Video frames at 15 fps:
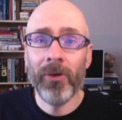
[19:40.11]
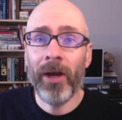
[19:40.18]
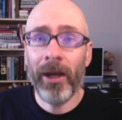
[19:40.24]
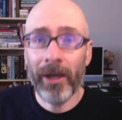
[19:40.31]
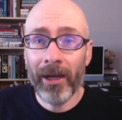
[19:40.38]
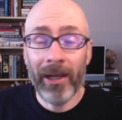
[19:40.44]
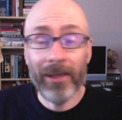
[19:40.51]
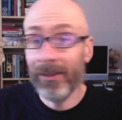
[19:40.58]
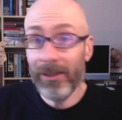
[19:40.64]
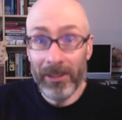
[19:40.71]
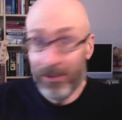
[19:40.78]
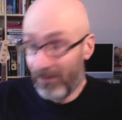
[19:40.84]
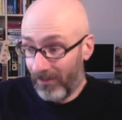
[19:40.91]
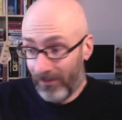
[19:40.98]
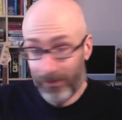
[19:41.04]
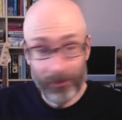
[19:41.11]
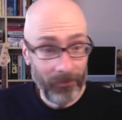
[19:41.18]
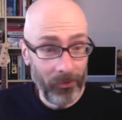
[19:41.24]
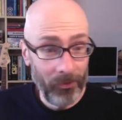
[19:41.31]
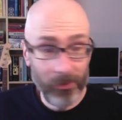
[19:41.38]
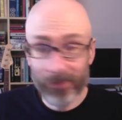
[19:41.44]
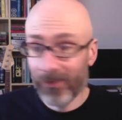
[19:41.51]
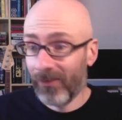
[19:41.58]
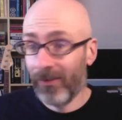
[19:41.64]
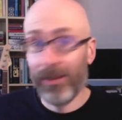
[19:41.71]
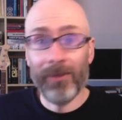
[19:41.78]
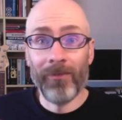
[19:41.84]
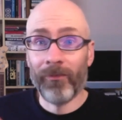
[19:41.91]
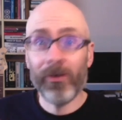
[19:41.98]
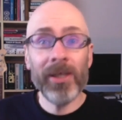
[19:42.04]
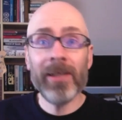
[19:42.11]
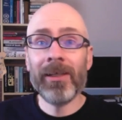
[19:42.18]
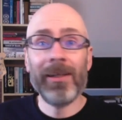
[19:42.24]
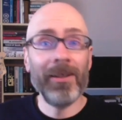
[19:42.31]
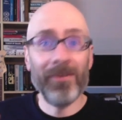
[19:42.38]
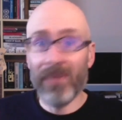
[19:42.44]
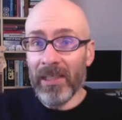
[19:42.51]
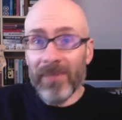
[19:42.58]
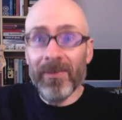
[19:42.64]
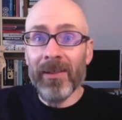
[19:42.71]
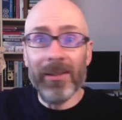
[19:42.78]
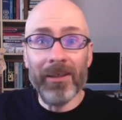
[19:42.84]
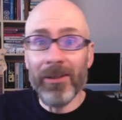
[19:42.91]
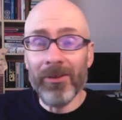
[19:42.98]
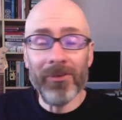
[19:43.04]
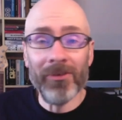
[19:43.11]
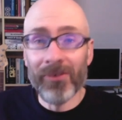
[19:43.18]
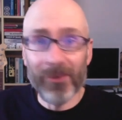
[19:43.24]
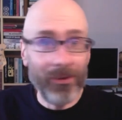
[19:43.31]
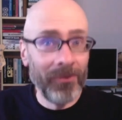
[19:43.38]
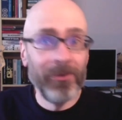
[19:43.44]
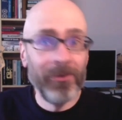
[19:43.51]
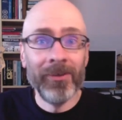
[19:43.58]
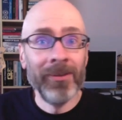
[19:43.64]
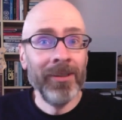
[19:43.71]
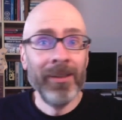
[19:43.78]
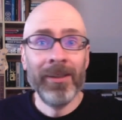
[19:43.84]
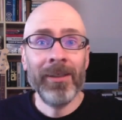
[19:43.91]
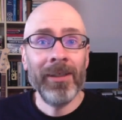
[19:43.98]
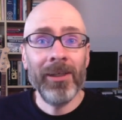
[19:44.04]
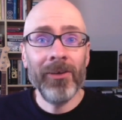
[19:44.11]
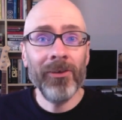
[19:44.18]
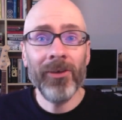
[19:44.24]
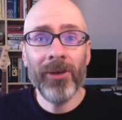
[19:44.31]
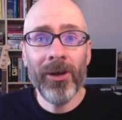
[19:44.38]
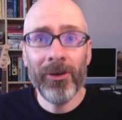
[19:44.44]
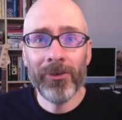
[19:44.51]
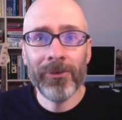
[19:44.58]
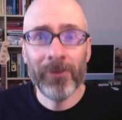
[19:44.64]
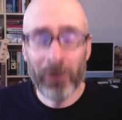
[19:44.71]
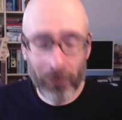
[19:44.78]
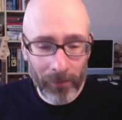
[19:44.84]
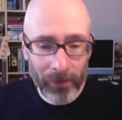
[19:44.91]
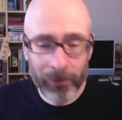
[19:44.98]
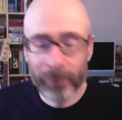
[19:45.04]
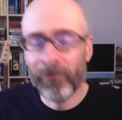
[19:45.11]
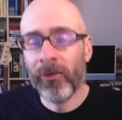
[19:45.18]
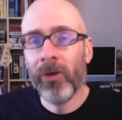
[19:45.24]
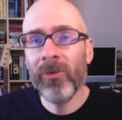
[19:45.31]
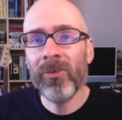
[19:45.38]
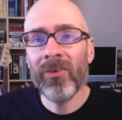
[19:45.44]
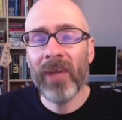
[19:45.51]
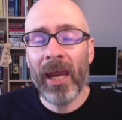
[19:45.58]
And it's, of course, it's free and it's easy to do. So here you go. You're welcome, folks.